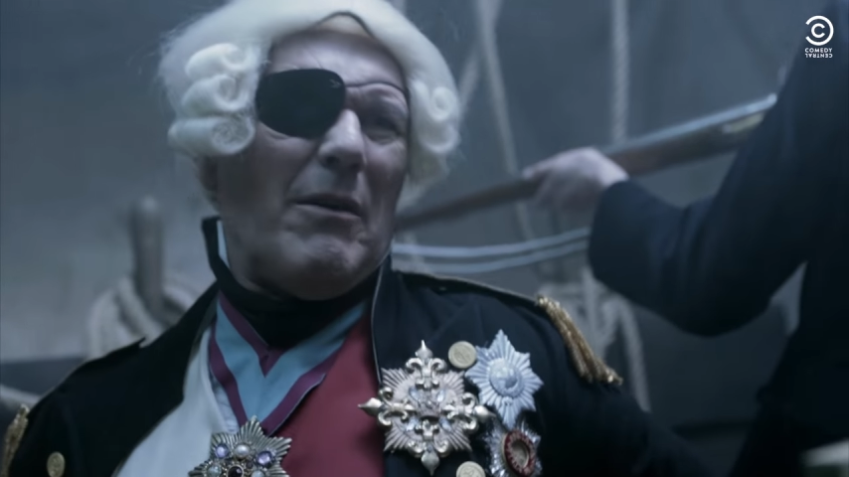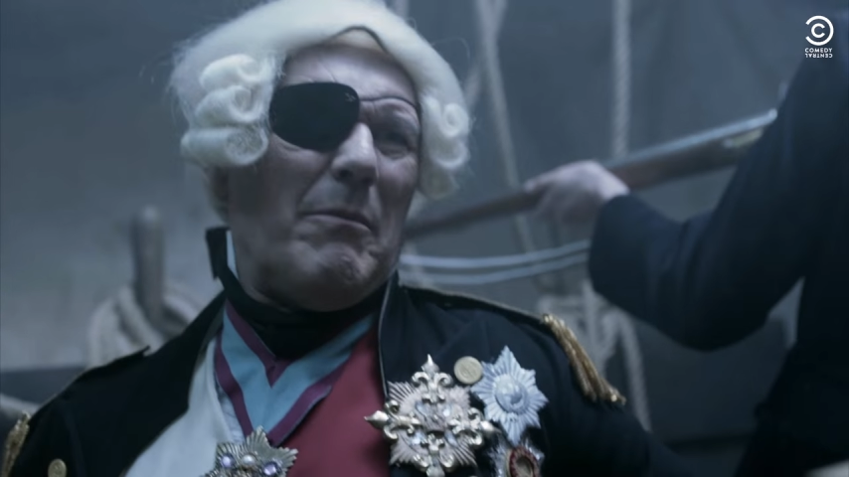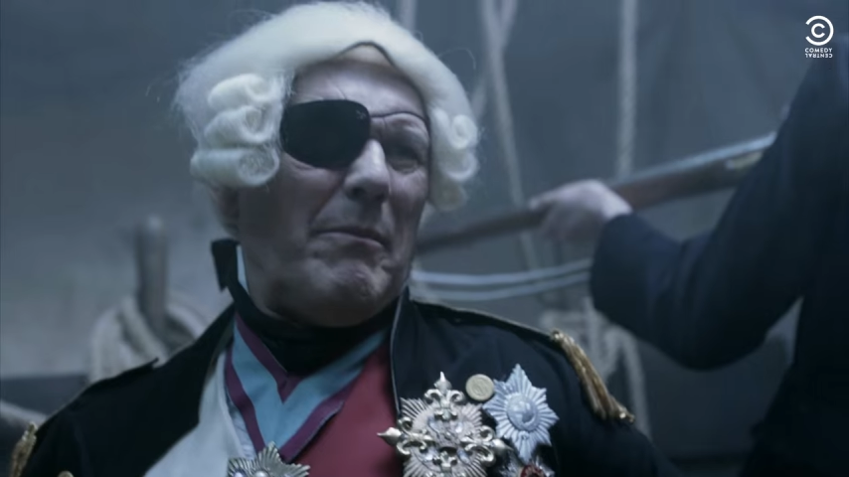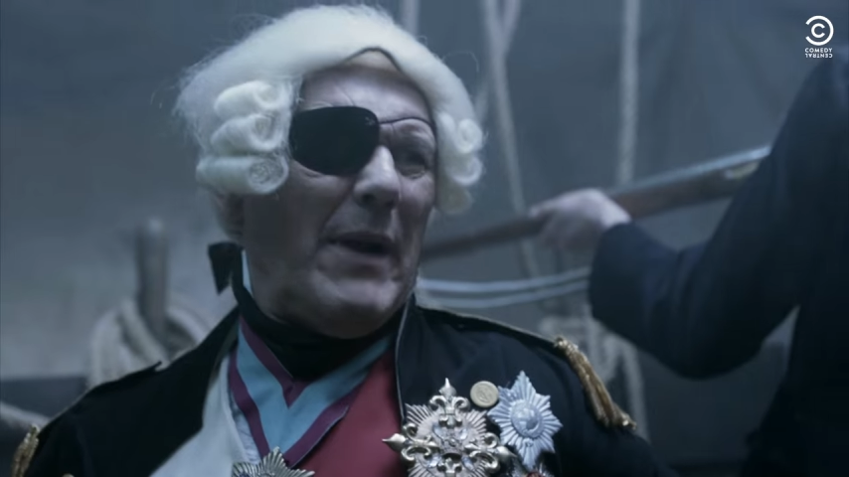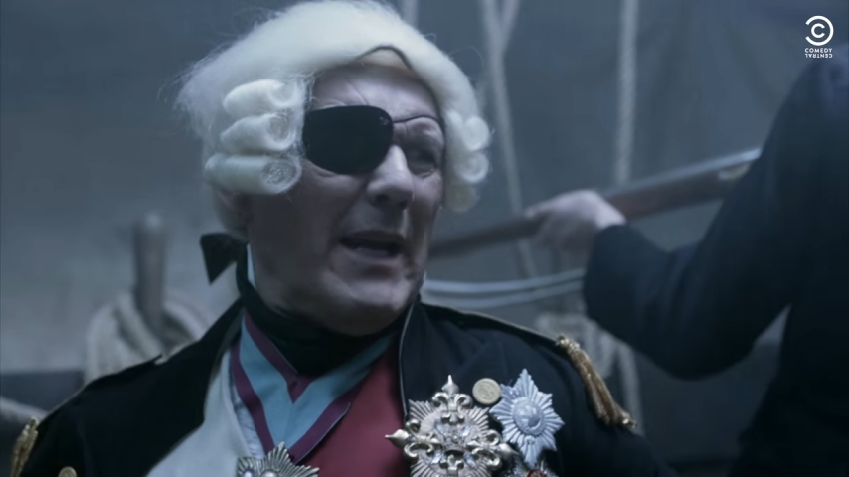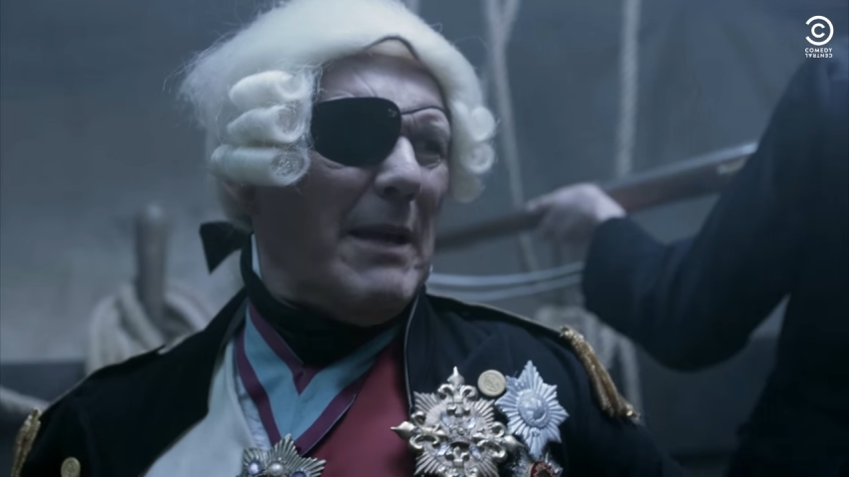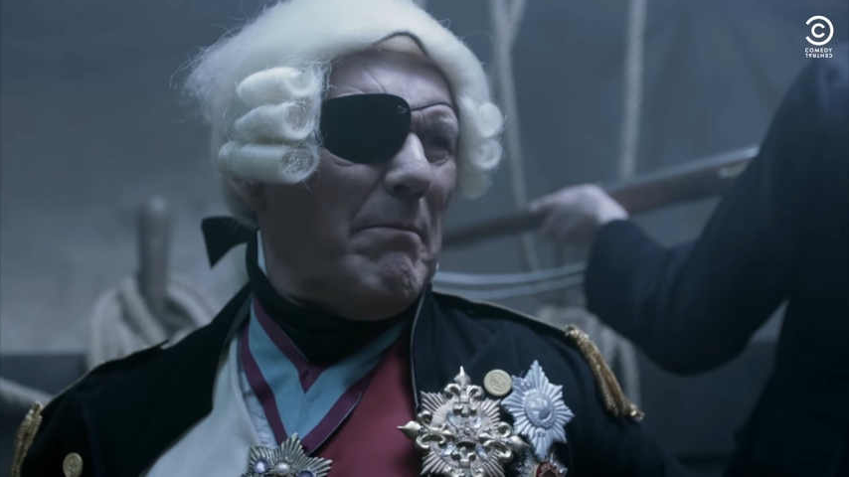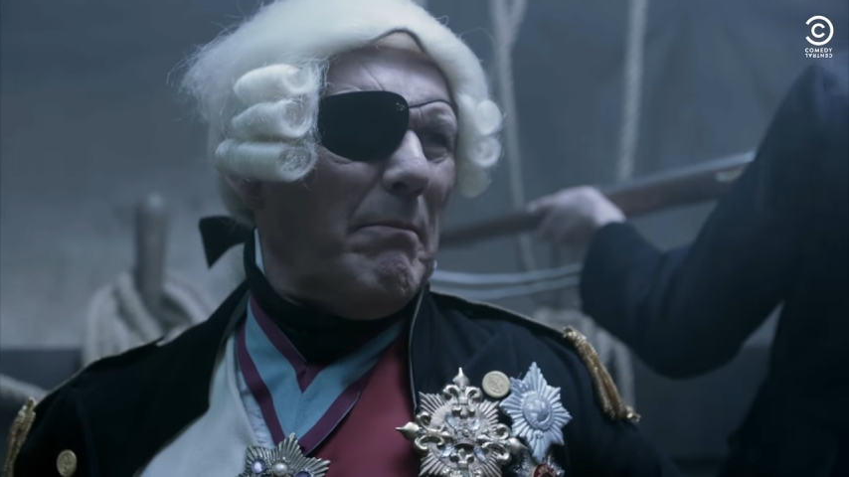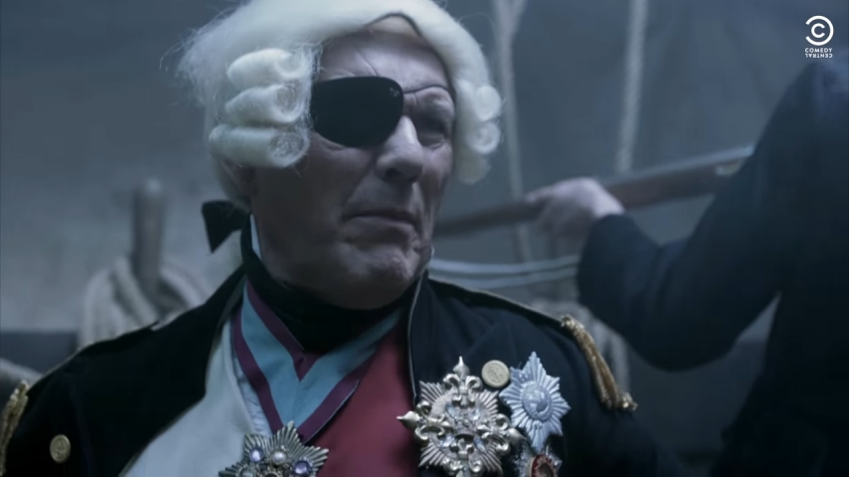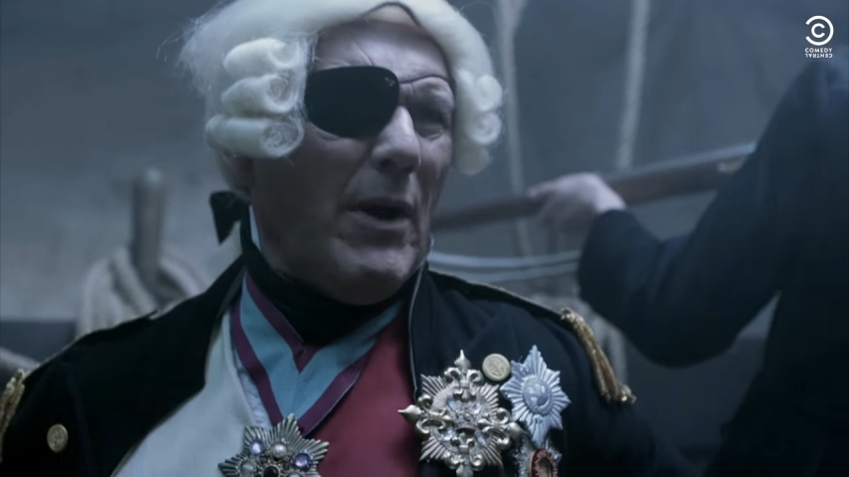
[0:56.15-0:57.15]
I've got a
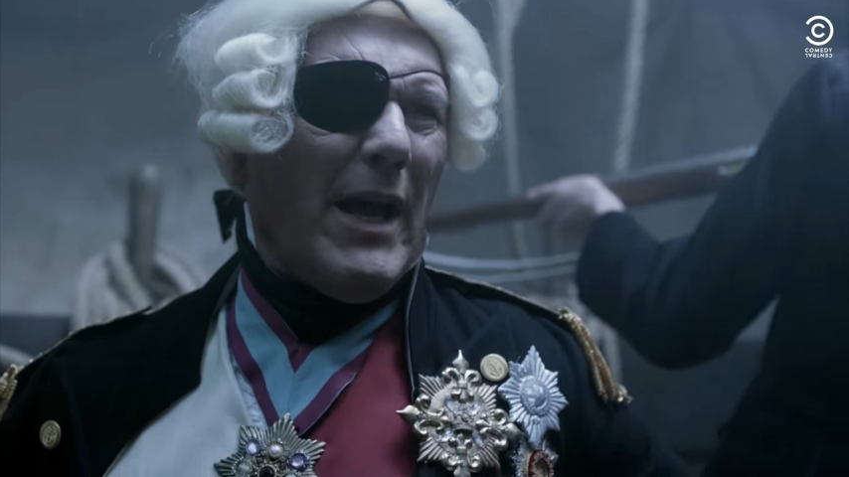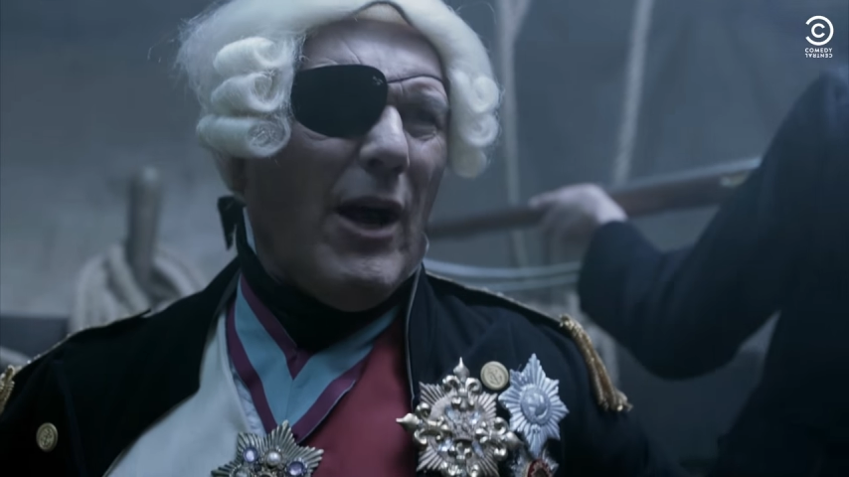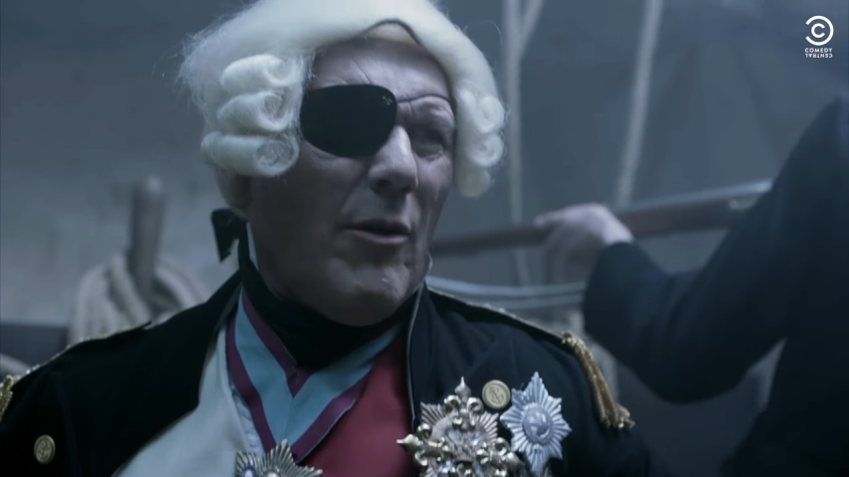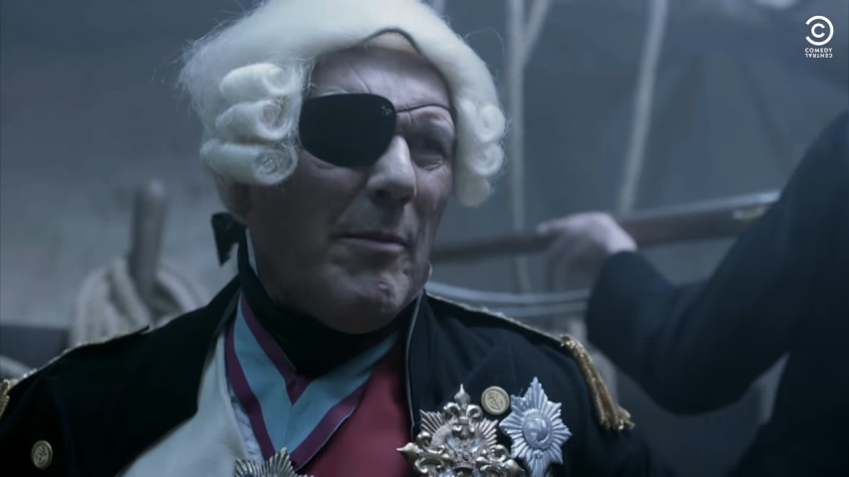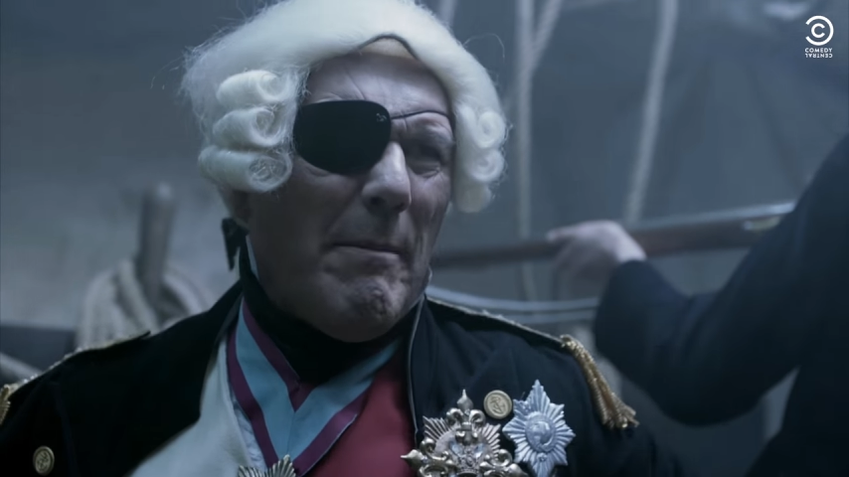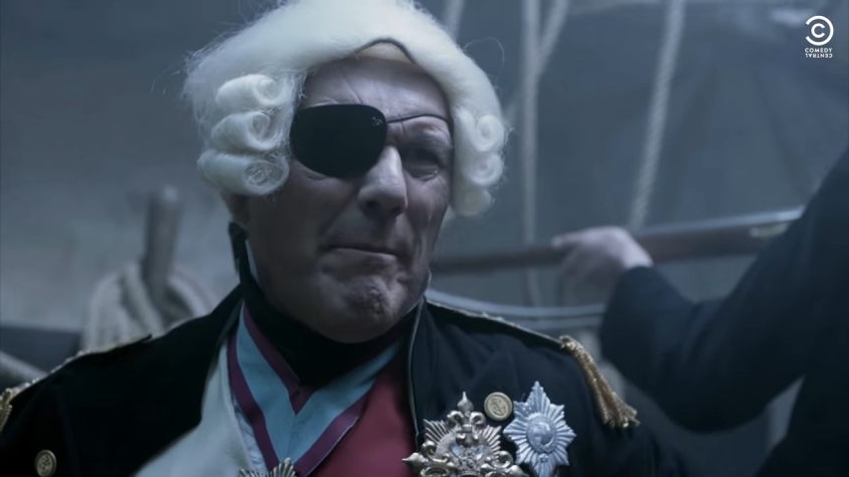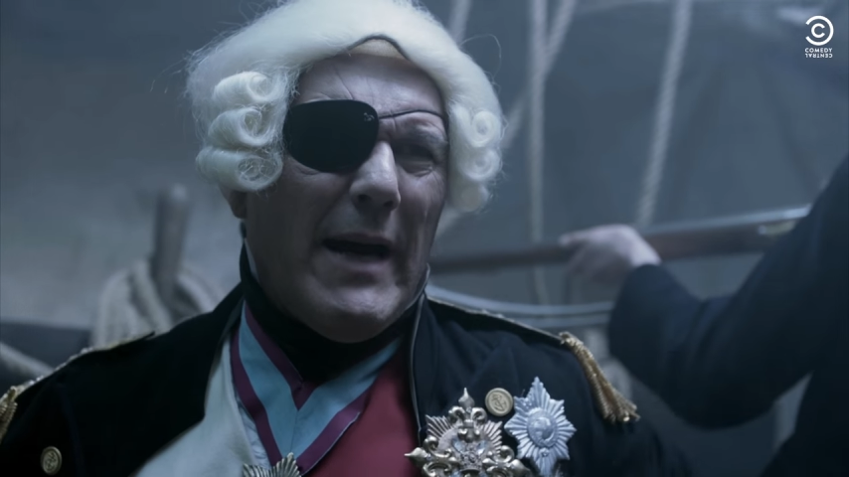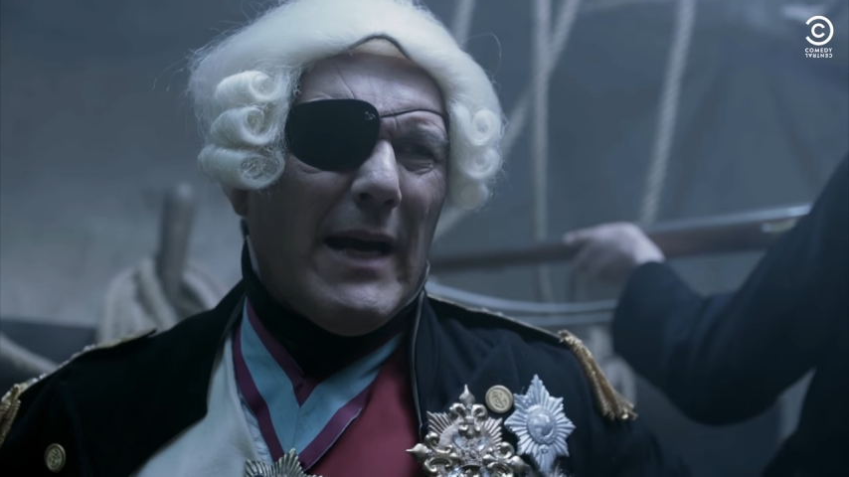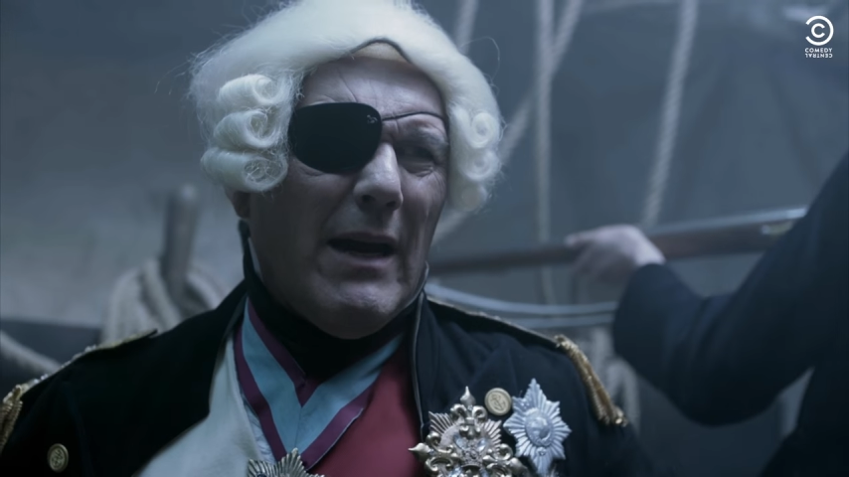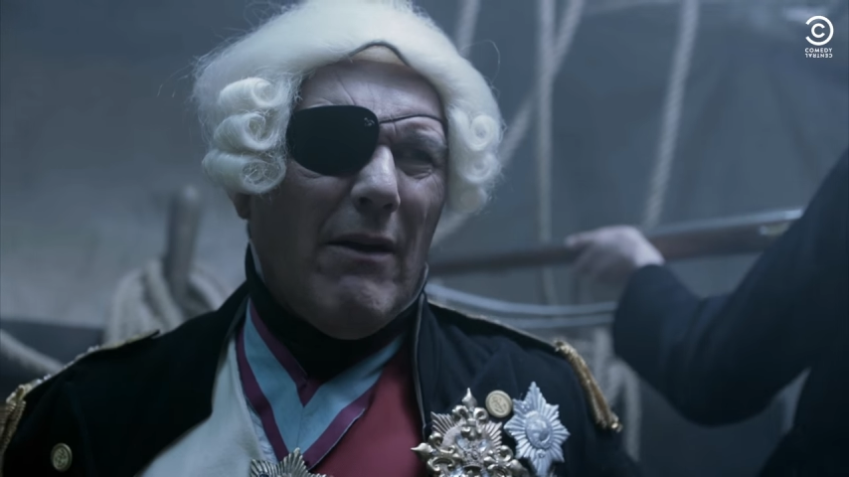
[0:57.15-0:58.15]
bloody bullet hole in my
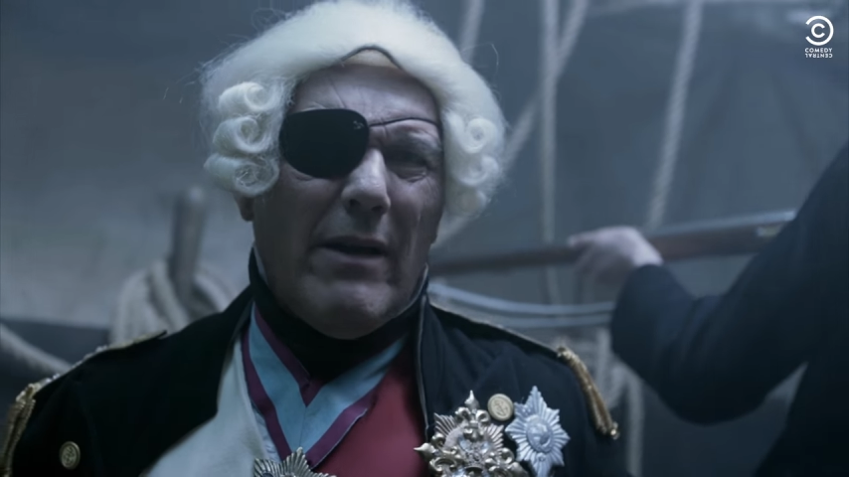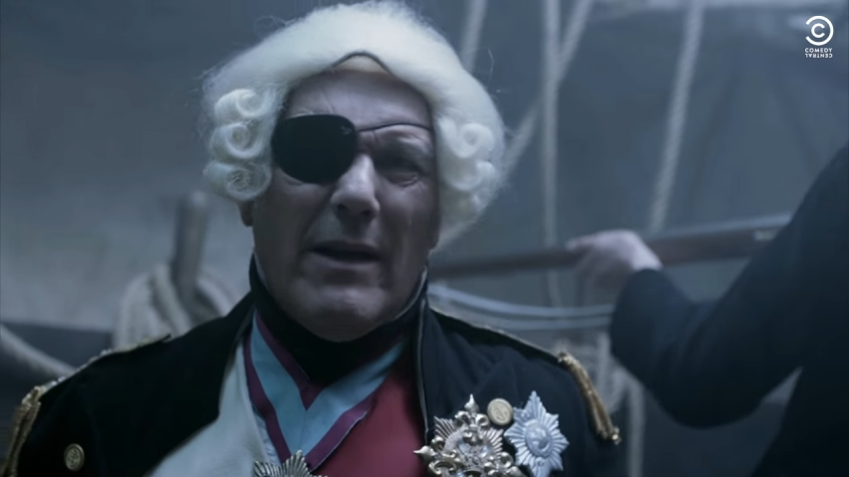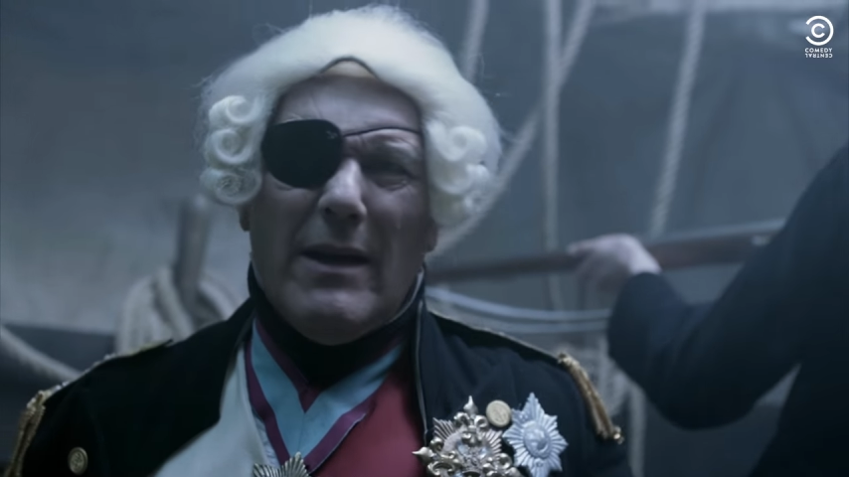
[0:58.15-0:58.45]
back, haven't